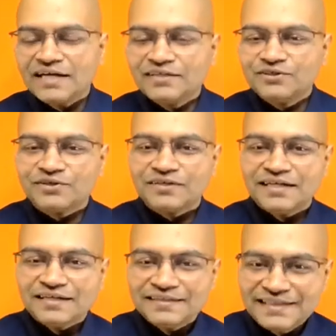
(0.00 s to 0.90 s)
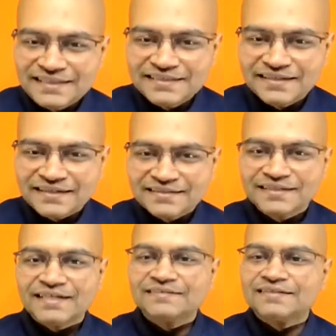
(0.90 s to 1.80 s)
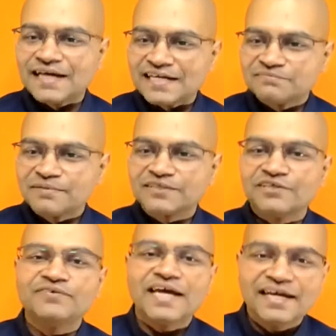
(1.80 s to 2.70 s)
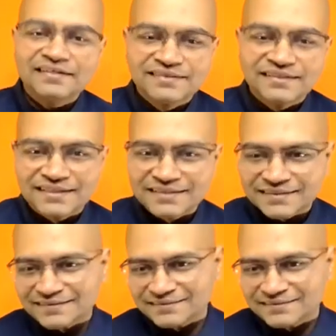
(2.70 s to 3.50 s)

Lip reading: and your degeneration is an aspect of exhalation.